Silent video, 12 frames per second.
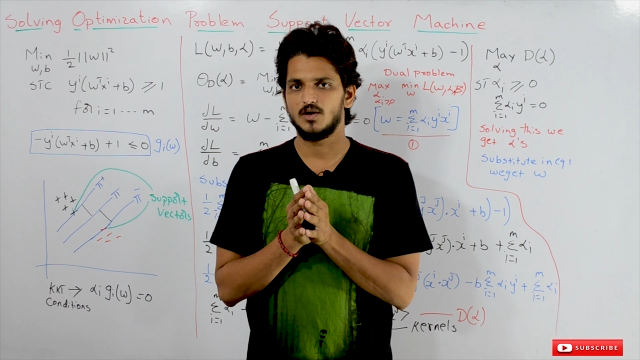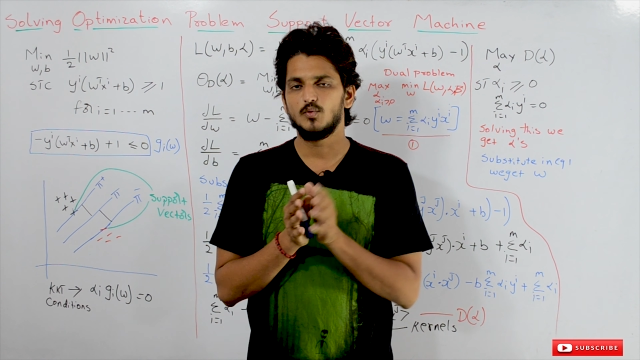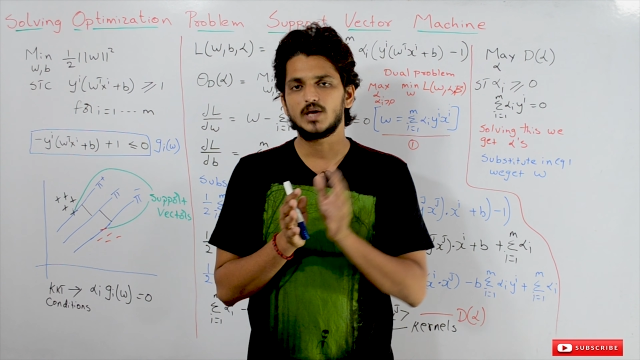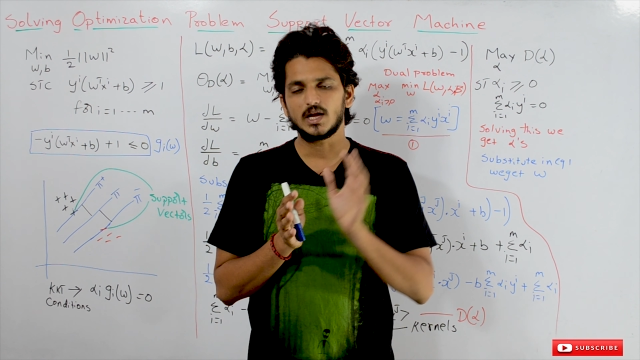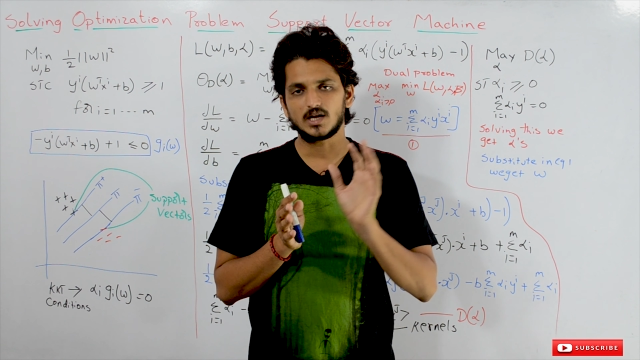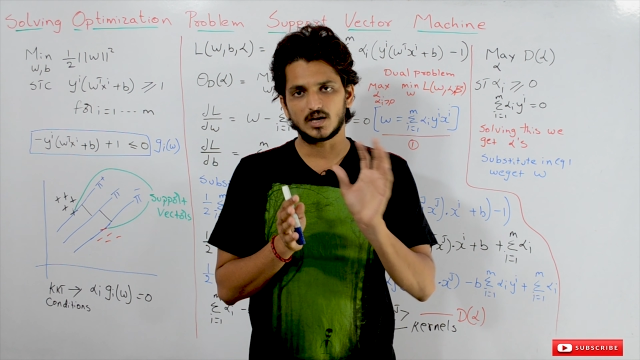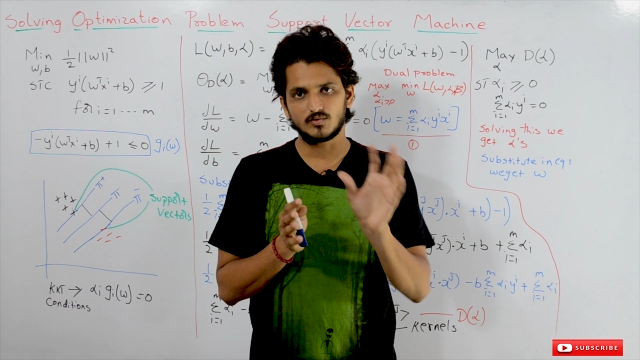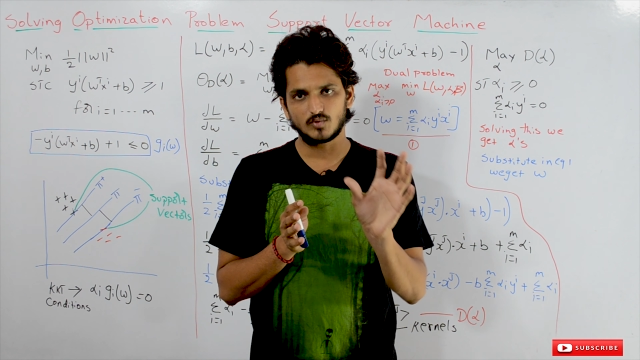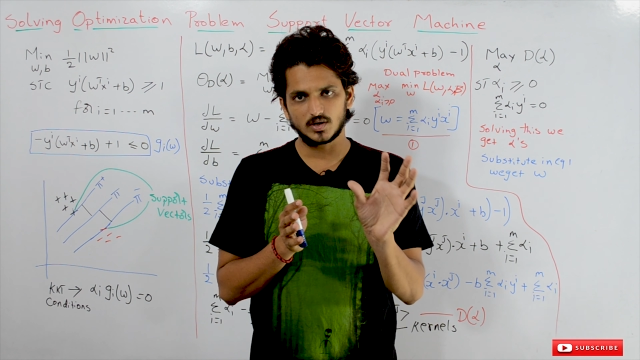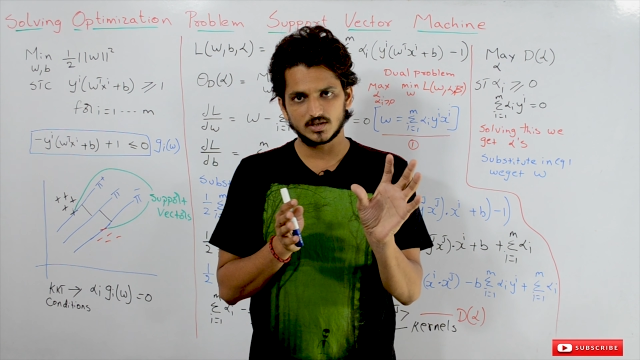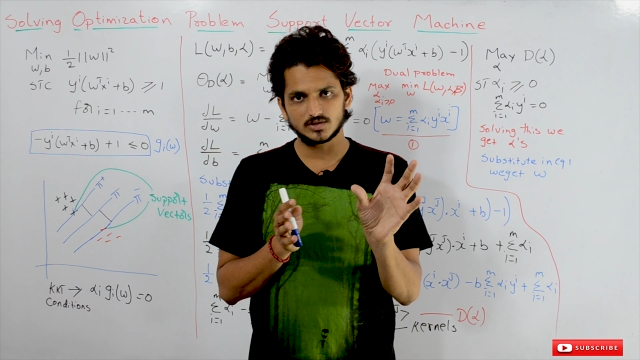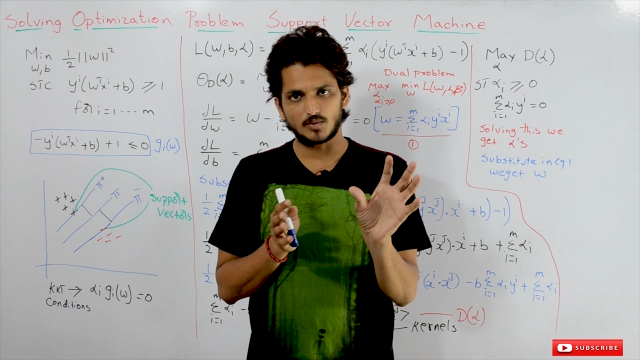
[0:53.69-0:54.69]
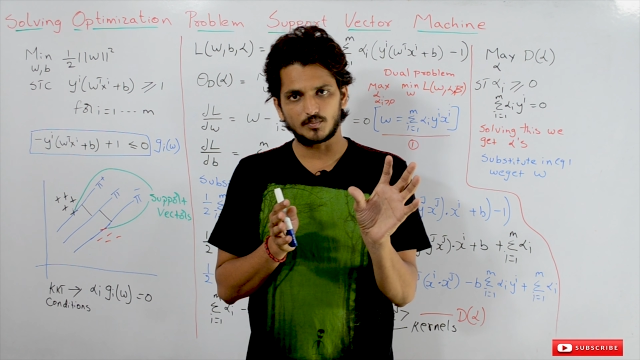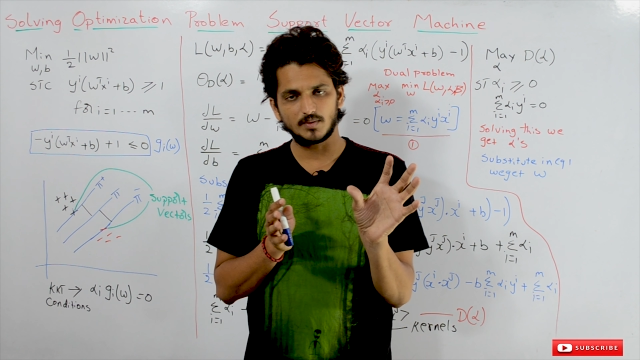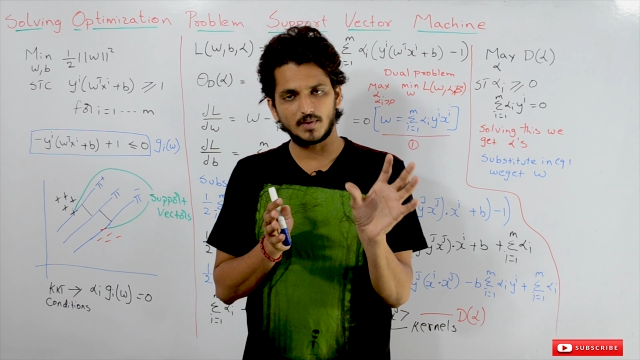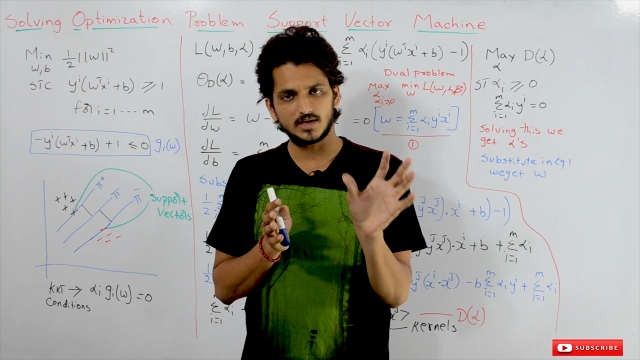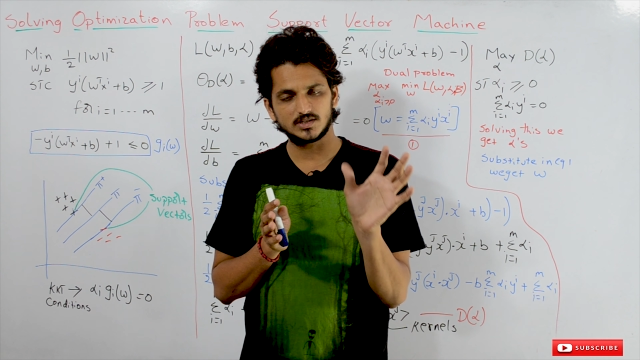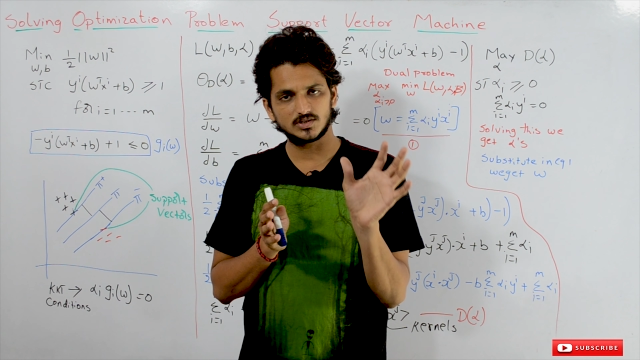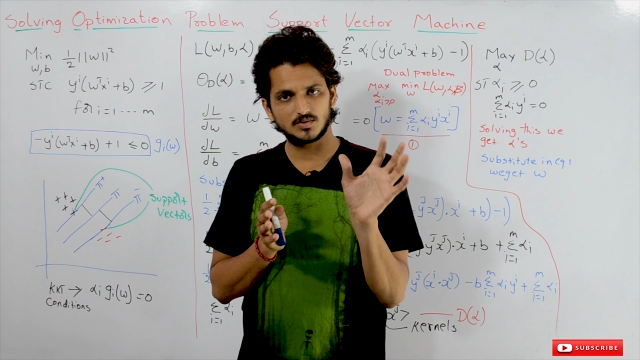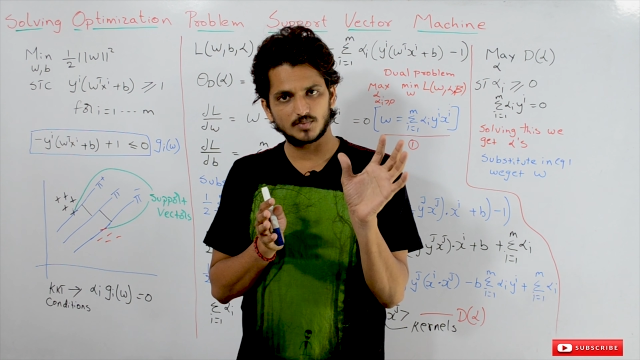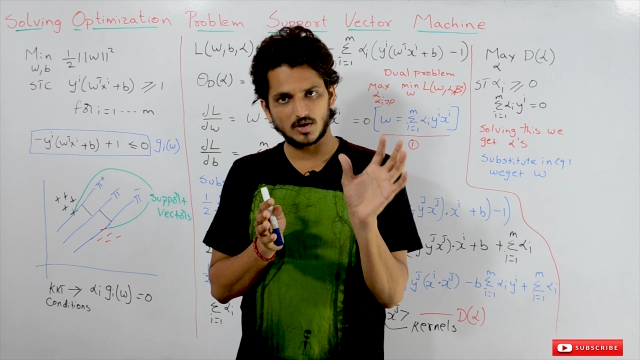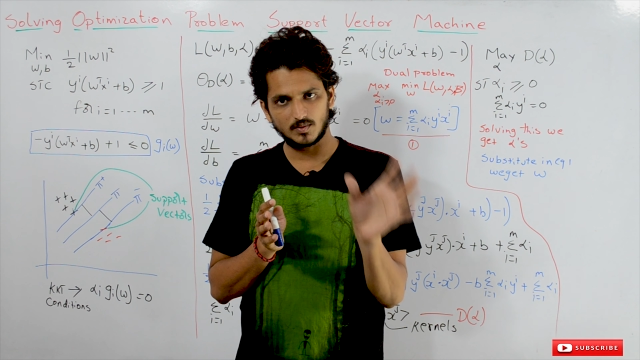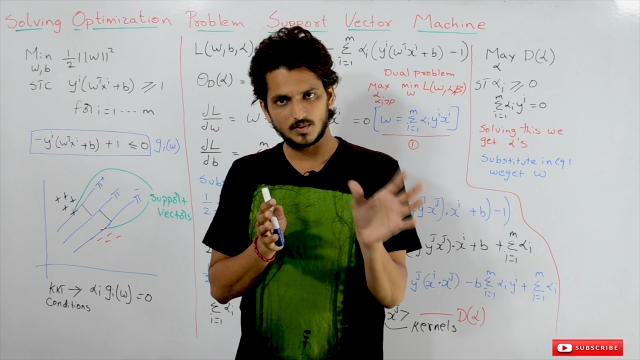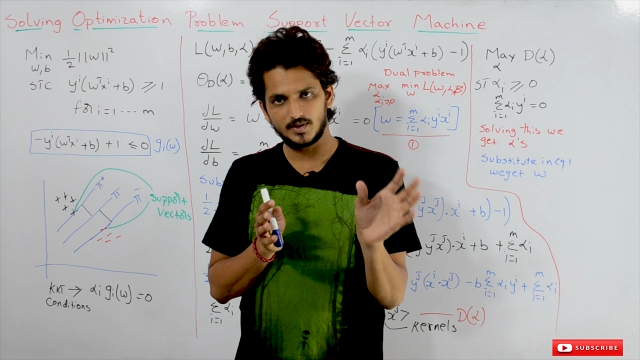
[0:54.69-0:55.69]
We can convert this optimization
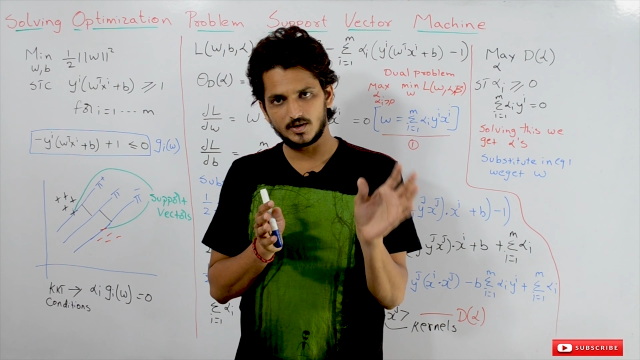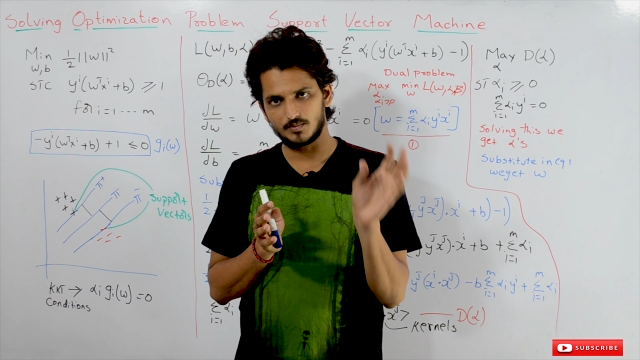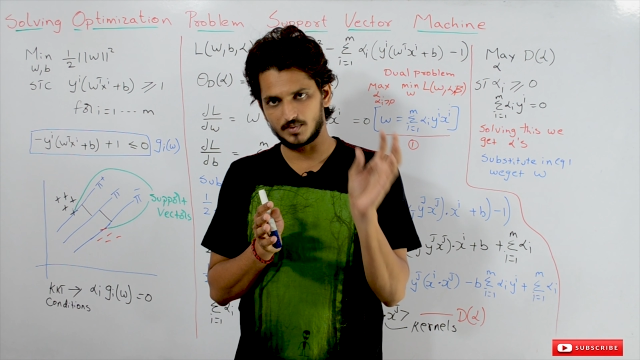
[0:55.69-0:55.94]
problem into